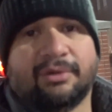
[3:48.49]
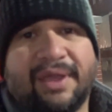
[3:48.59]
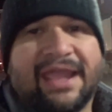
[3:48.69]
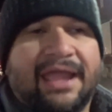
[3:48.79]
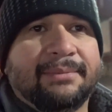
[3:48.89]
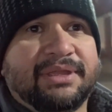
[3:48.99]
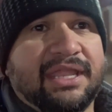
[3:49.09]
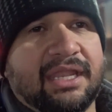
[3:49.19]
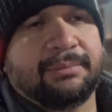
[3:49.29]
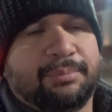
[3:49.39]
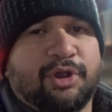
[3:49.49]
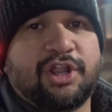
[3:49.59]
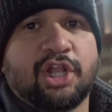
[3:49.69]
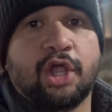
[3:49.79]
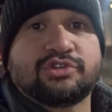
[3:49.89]
the way, I'm getting
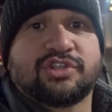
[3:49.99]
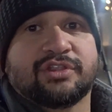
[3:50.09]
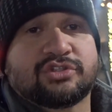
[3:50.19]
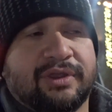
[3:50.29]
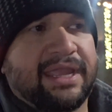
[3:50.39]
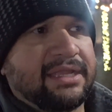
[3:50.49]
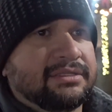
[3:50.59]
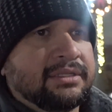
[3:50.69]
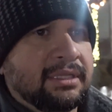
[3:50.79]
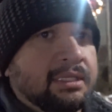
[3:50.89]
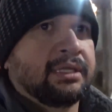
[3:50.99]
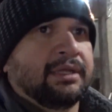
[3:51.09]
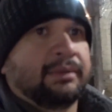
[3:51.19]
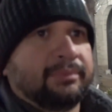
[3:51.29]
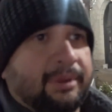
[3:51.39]
pretty close to the train.
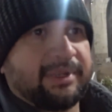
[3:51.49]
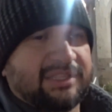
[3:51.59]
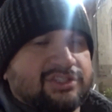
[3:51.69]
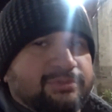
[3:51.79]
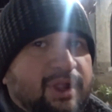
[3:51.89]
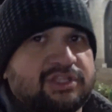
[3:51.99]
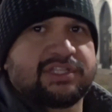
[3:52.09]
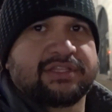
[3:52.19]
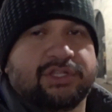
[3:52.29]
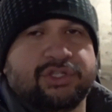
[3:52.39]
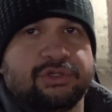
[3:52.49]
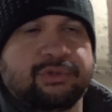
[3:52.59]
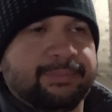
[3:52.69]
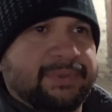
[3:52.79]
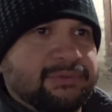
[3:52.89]
Probably not the smartest thing to
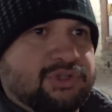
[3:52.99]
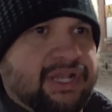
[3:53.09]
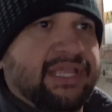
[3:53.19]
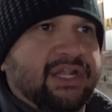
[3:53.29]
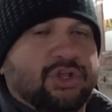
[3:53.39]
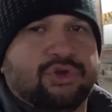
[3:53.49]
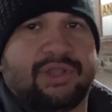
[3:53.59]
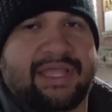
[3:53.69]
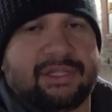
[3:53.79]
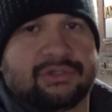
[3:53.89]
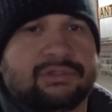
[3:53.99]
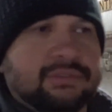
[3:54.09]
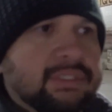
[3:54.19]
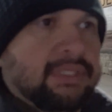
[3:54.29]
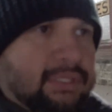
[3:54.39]
do, but I'm trying to get a cool angle.
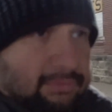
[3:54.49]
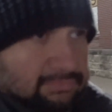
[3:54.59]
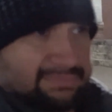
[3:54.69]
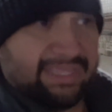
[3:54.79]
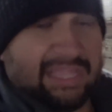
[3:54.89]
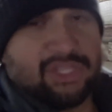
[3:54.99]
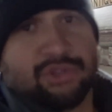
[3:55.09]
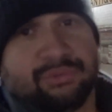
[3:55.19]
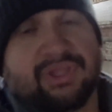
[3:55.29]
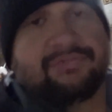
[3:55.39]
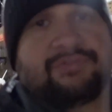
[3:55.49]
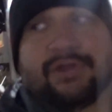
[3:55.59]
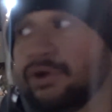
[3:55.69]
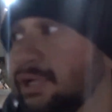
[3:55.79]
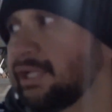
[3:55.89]
And you can really
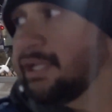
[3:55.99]
feel,